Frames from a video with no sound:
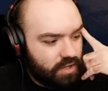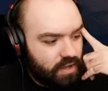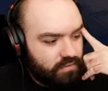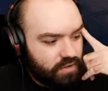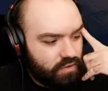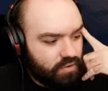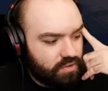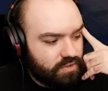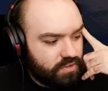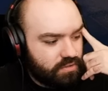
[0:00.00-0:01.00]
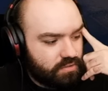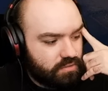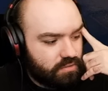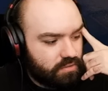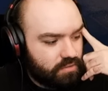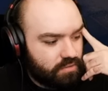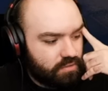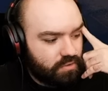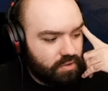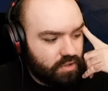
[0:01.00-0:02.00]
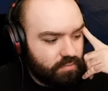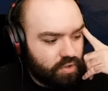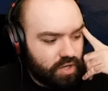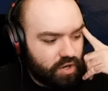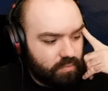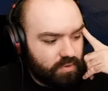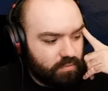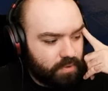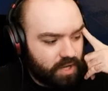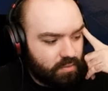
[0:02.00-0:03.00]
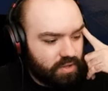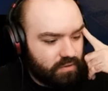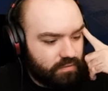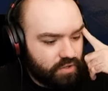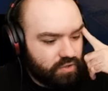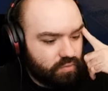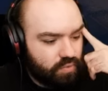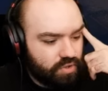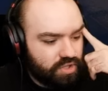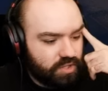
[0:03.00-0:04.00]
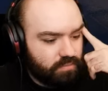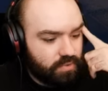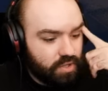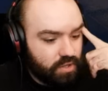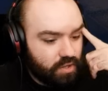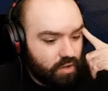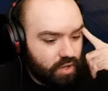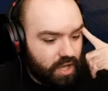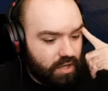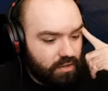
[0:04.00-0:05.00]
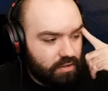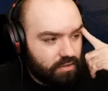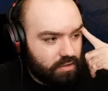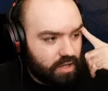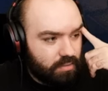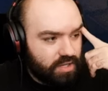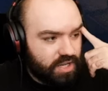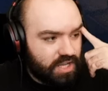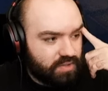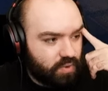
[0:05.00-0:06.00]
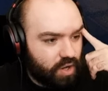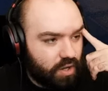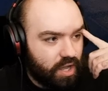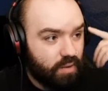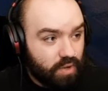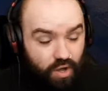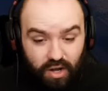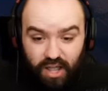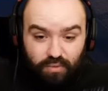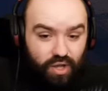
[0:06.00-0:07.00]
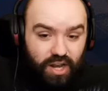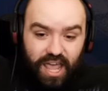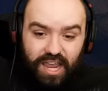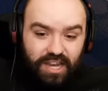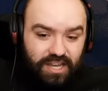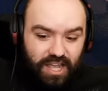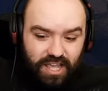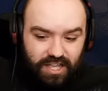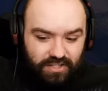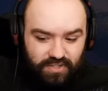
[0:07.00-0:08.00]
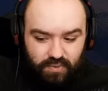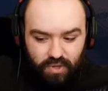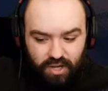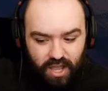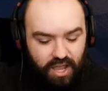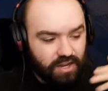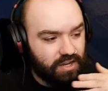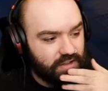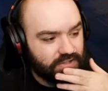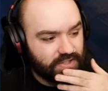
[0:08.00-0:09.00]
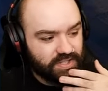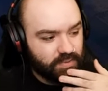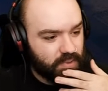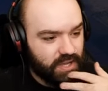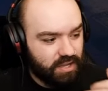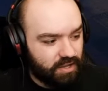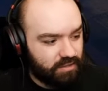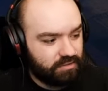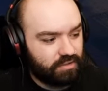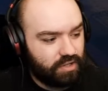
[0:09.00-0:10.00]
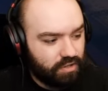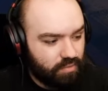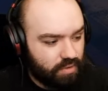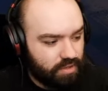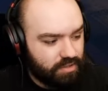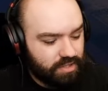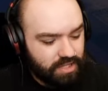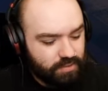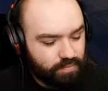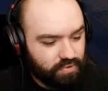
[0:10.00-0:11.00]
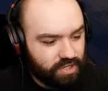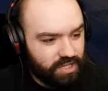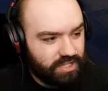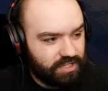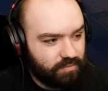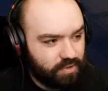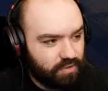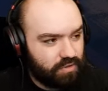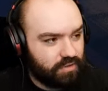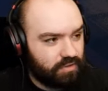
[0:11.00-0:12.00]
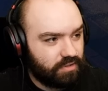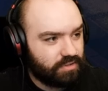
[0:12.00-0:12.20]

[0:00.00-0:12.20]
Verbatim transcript: haven't noticed. The computer cannot be repaired without a functional water chip. Okay, how many days we got? And we got we got 80 days. We got 80 days to spare. You know what? That's pretty damn good.